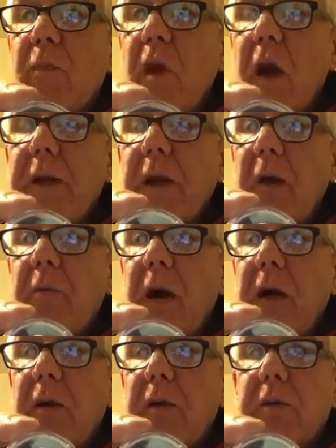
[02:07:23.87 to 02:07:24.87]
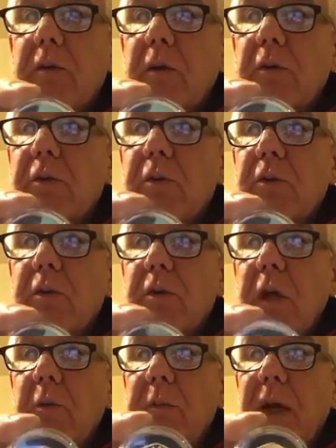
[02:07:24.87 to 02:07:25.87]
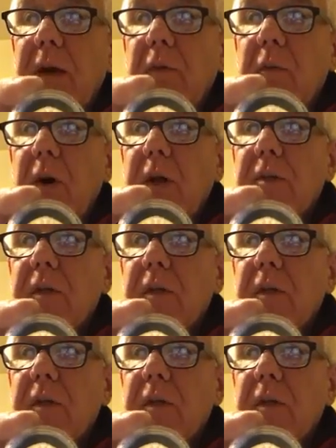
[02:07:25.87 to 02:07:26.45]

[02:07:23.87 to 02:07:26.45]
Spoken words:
And no one could tell me otherwise,